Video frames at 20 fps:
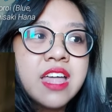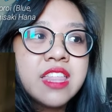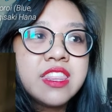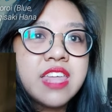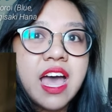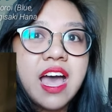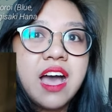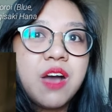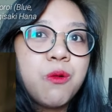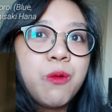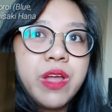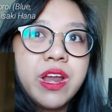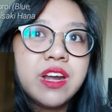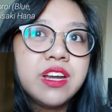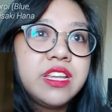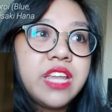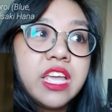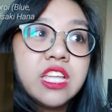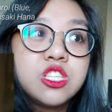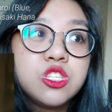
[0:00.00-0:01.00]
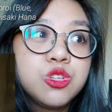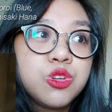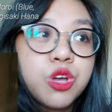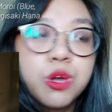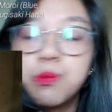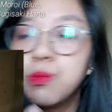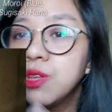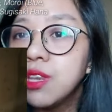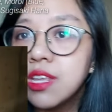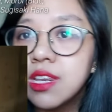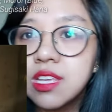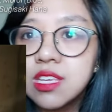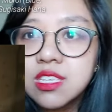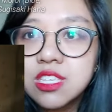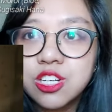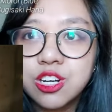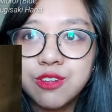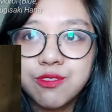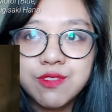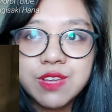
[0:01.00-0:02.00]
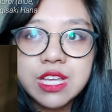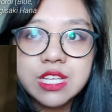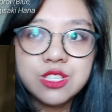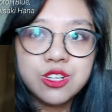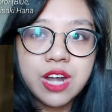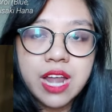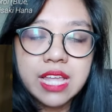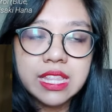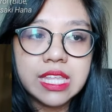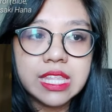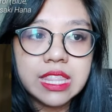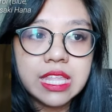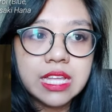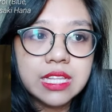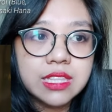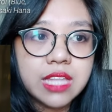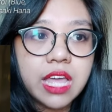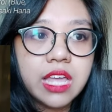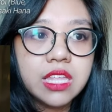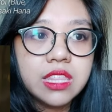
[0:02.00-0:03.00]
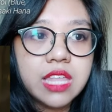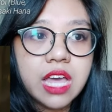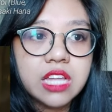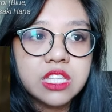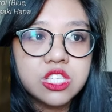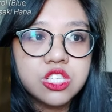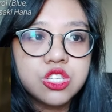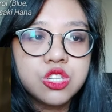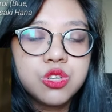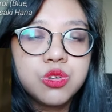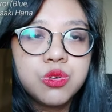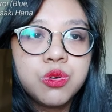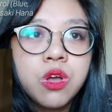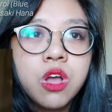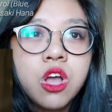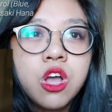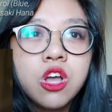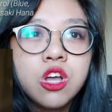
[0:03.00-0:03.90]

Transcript: that where they do community service or anything like that to